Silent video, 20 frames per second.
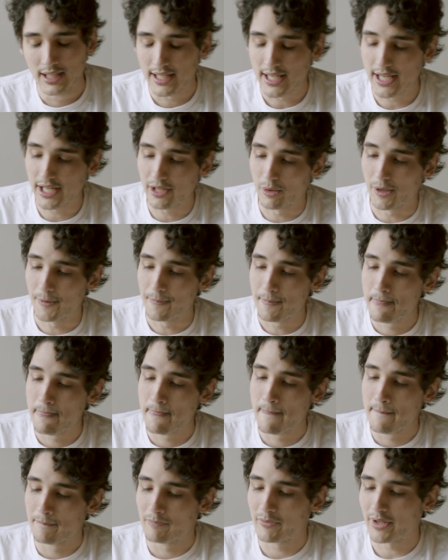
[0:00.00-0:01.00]
Anyway,
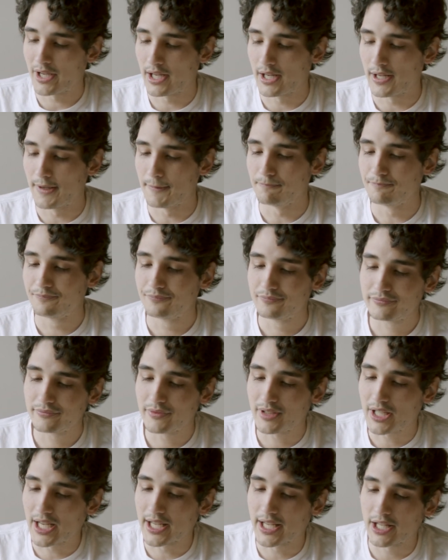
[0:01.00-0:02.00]
I
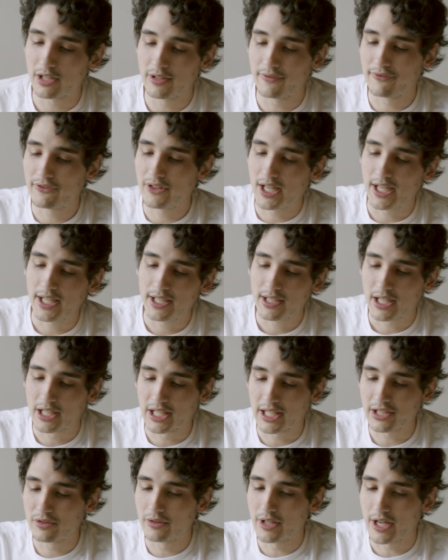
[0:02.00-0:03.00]
get on the flight, I
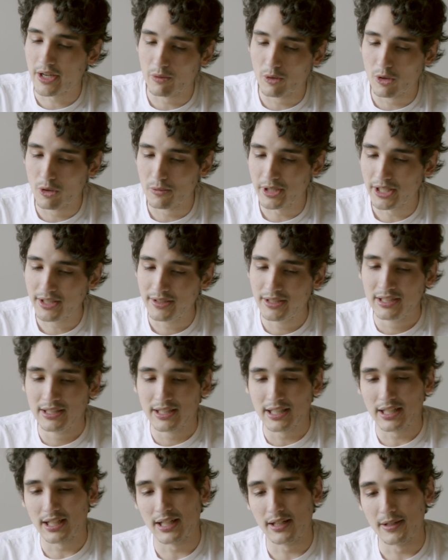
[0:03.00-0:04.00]
get to Nairobi,
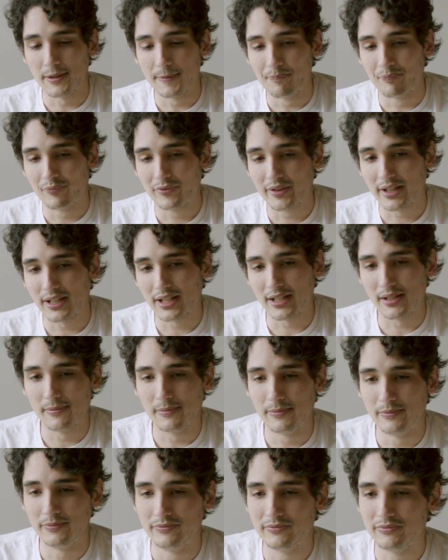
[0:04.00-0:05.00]

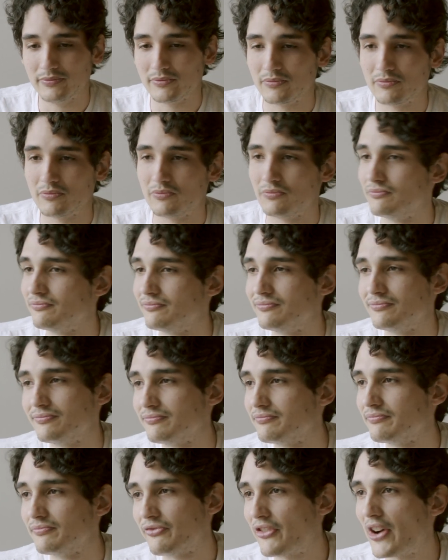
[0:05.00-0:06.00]
I'm
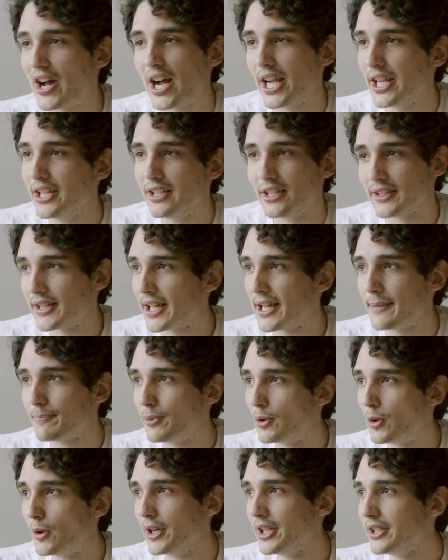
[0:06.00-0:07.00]
fine at that
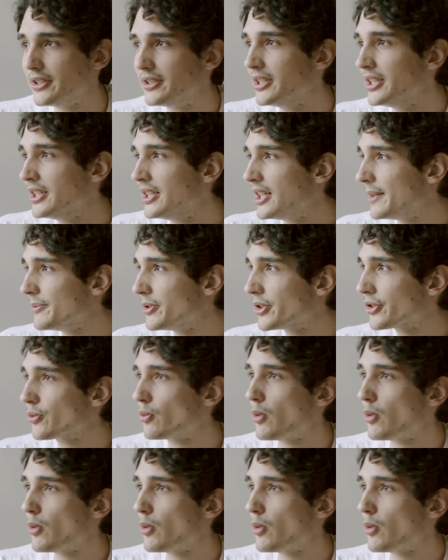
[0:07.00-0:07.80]
point. I'm just